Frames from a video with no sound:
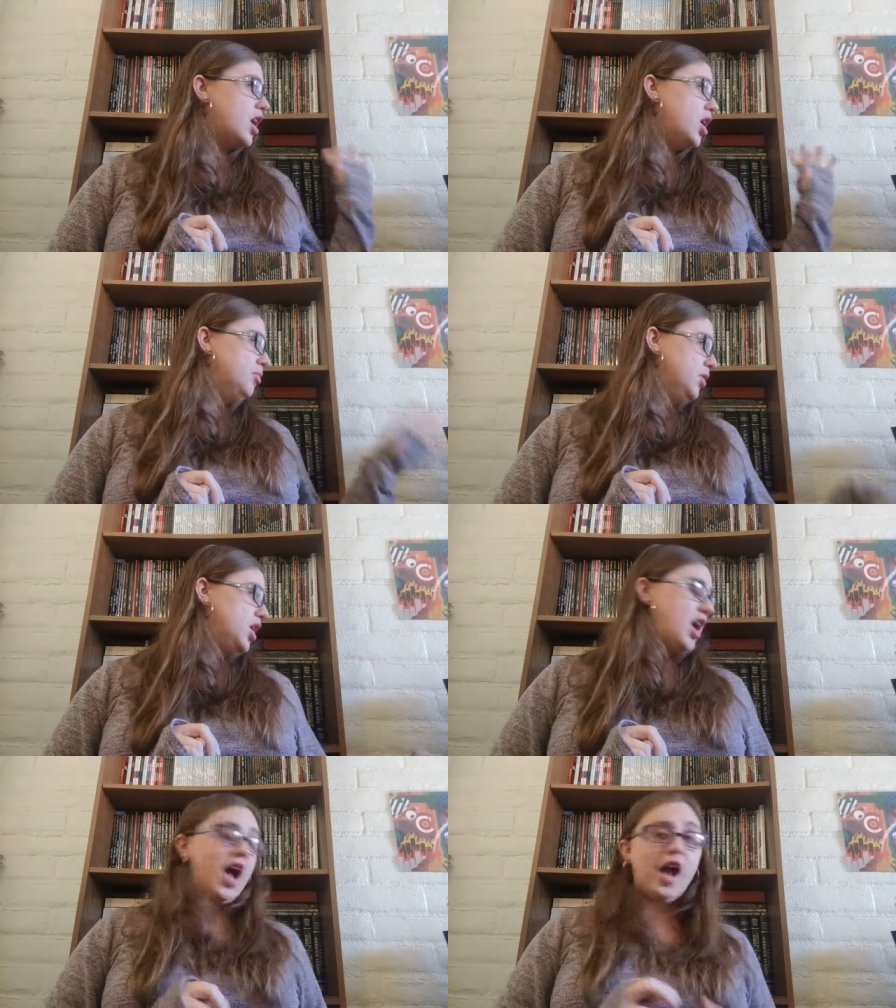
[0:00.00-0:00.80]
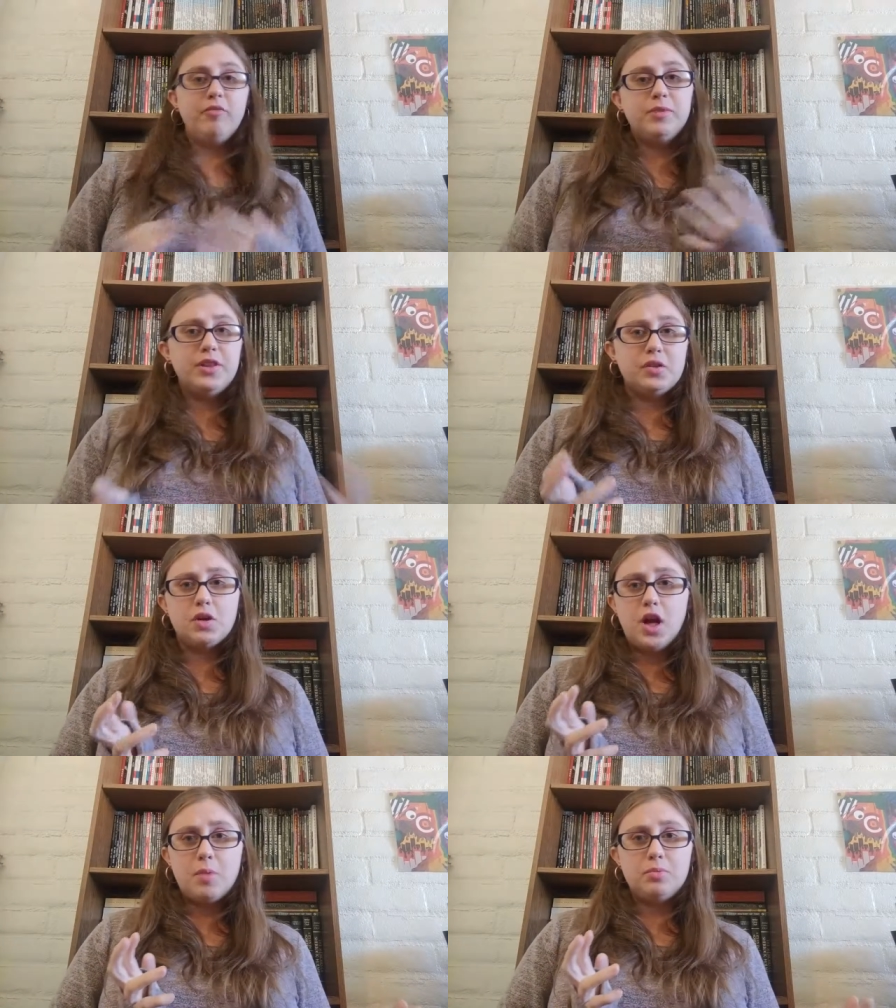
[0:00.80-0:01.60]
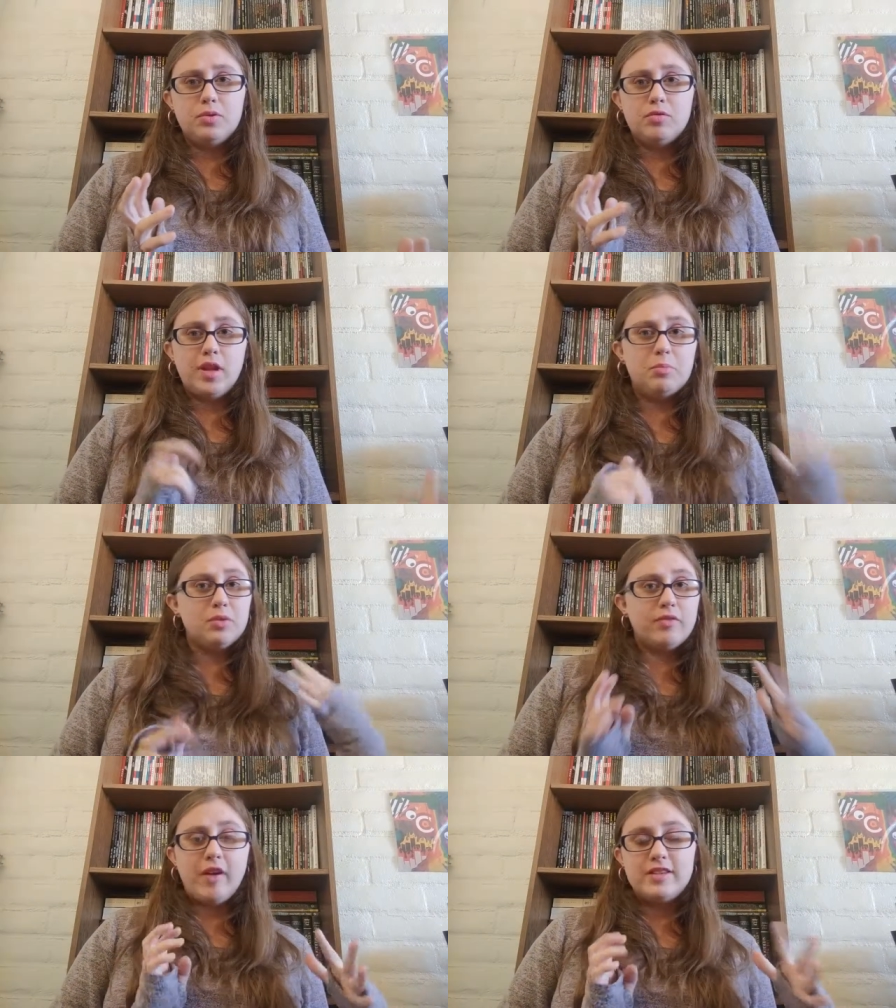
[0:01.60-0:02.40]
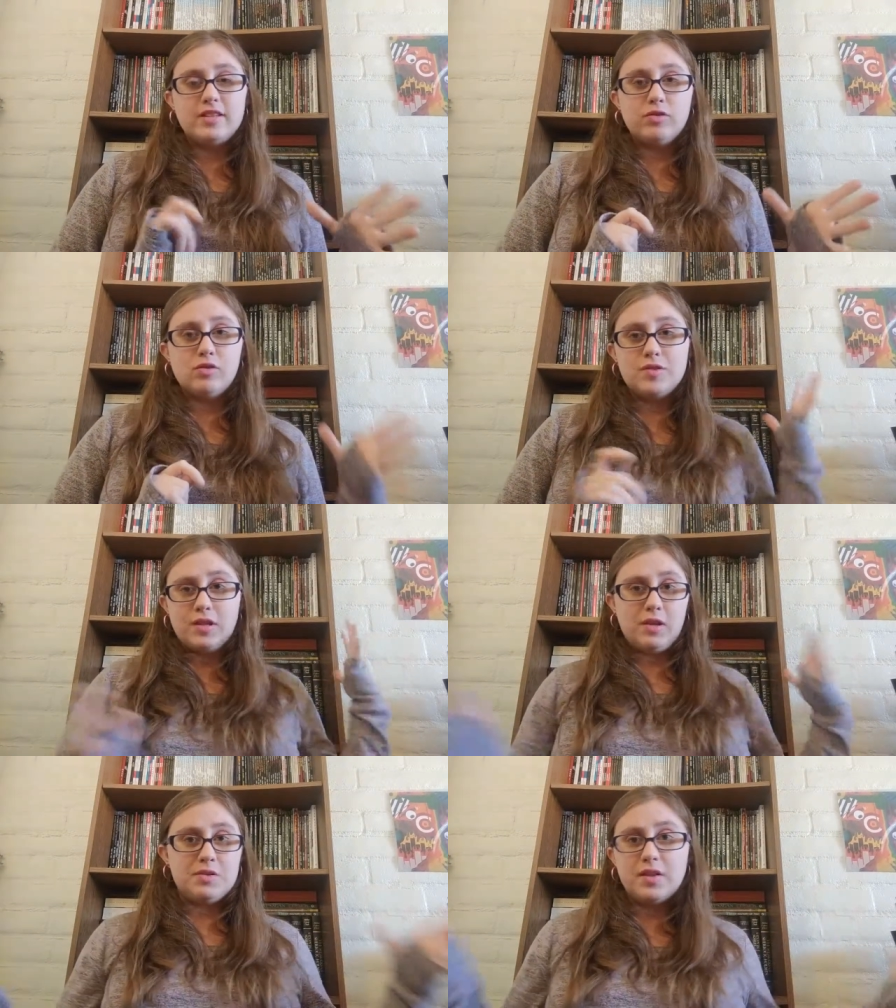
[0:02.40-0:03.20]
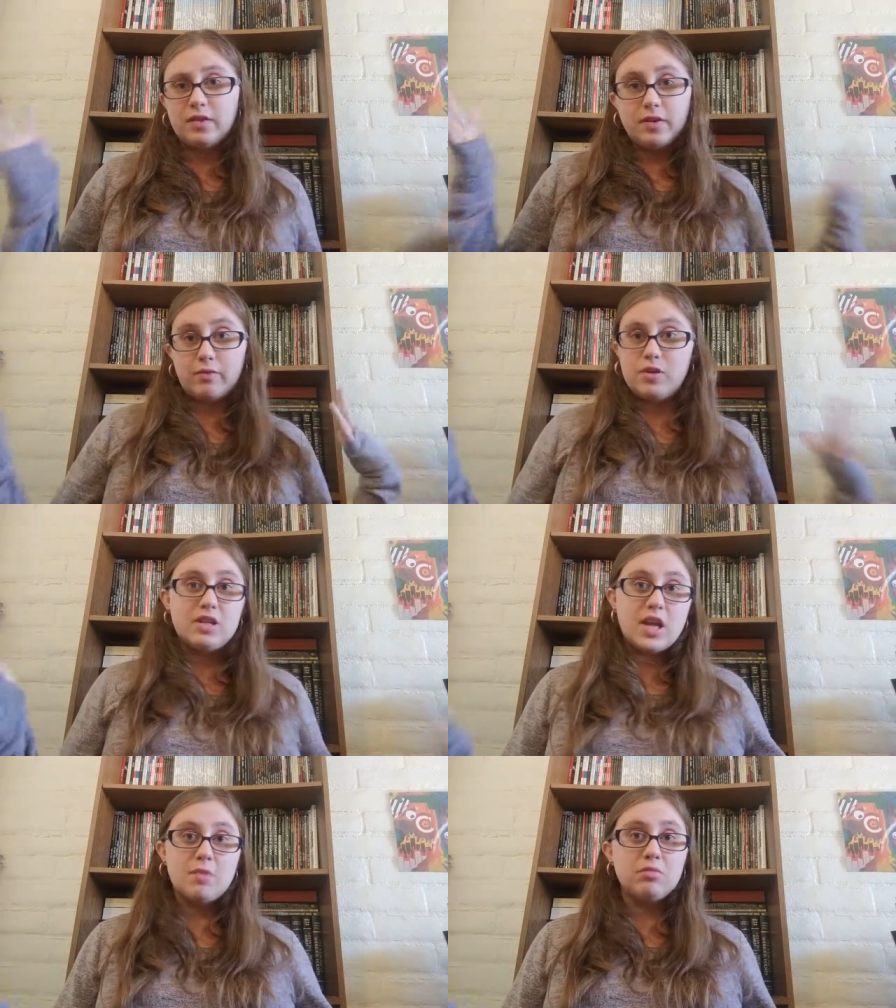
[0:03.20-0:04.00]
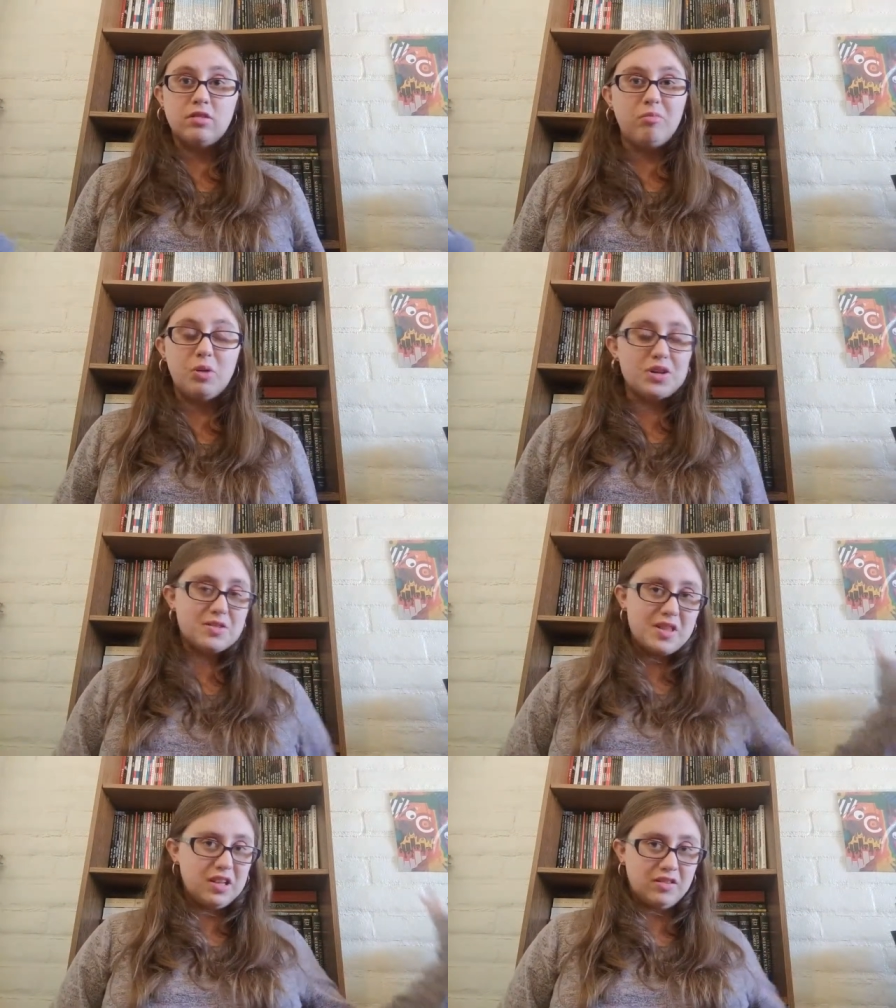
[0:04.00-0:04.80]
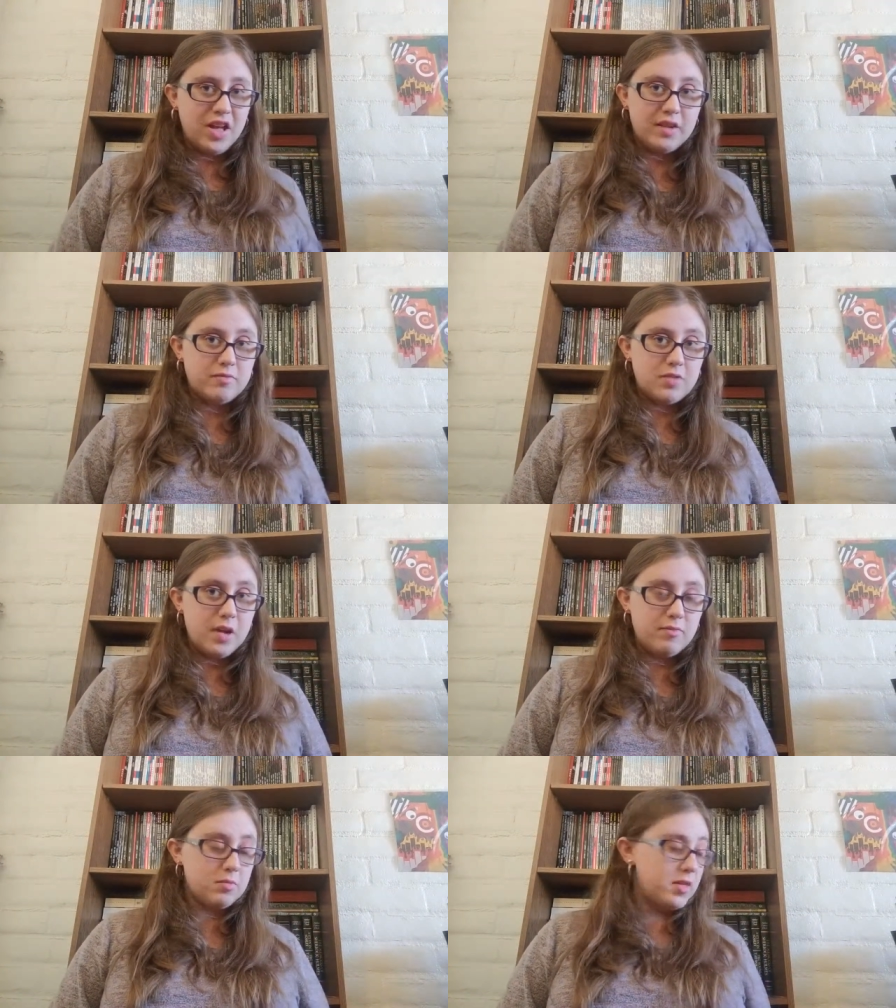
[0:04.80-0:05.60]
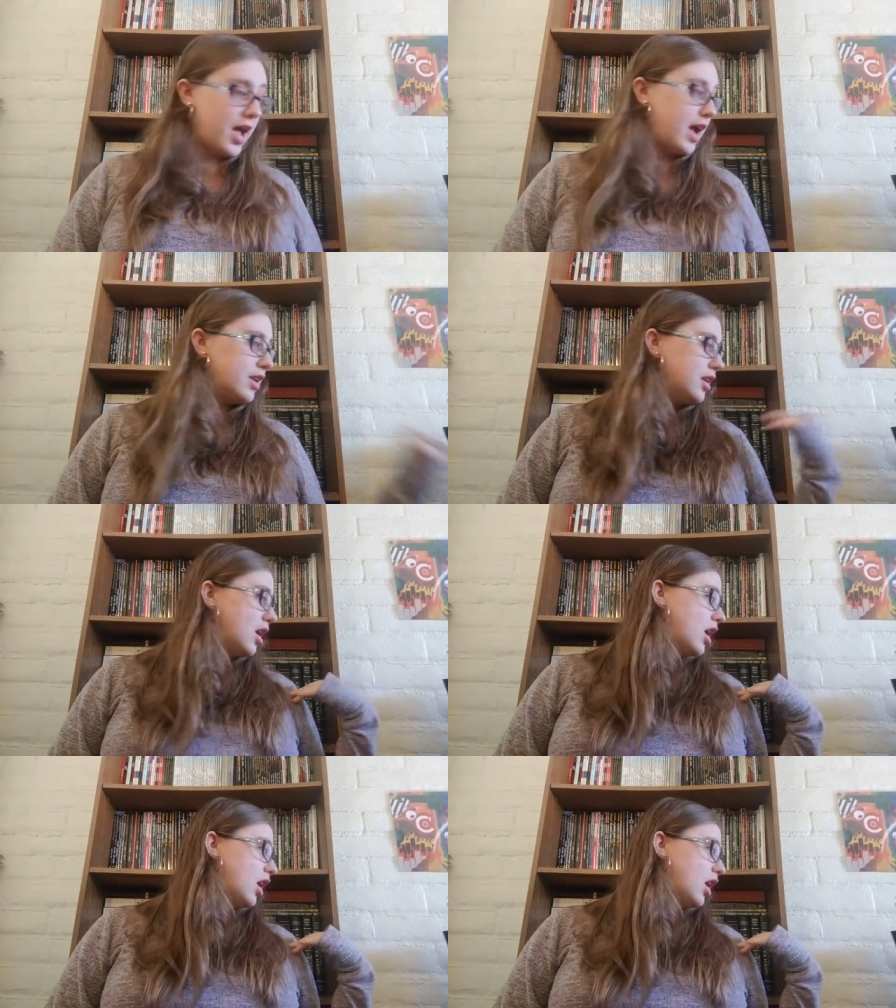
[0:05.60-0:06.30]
Um, I've been through a couple like book festivals and they always have like a free table of books. I think a lot of them came from that.